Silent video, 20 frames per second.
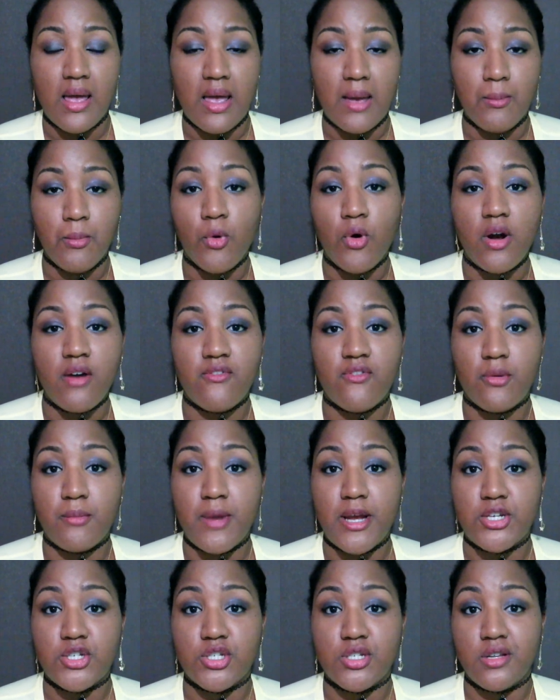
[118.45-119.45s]
more
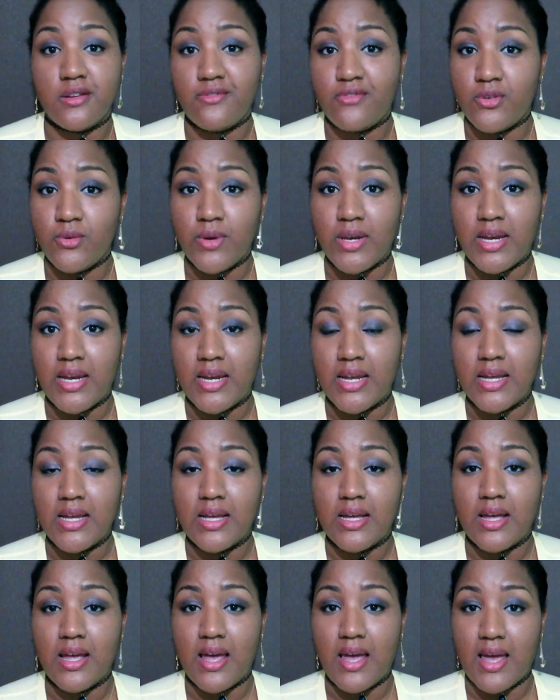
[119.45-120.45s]
information if you need
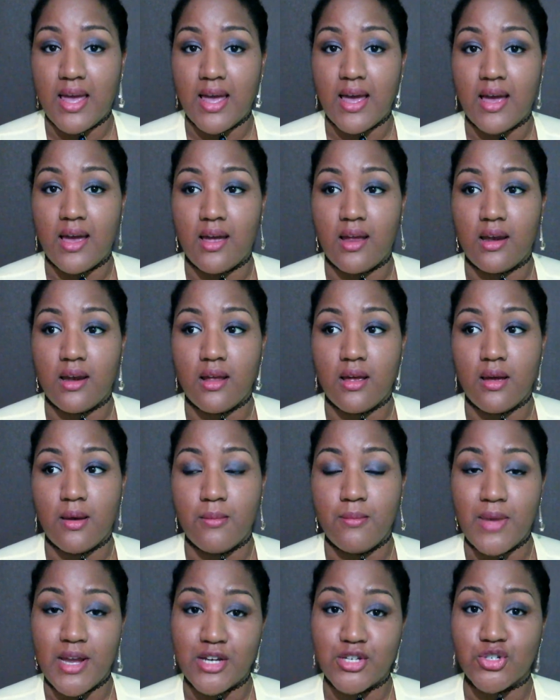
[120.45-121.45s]
it, and
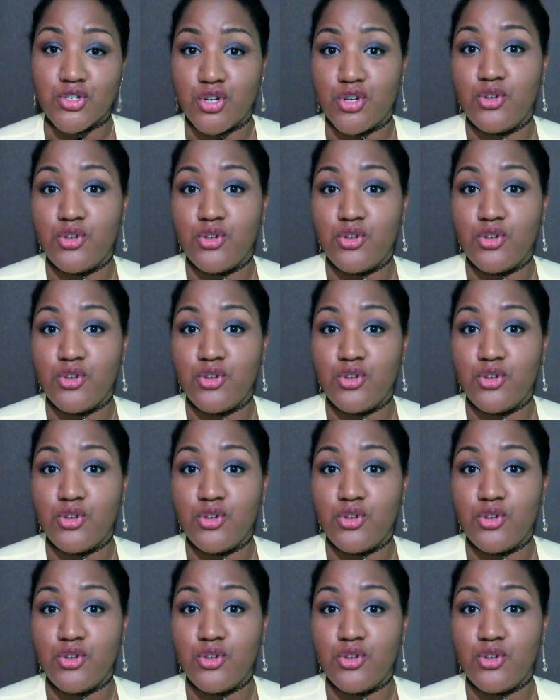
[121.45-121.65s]
make sure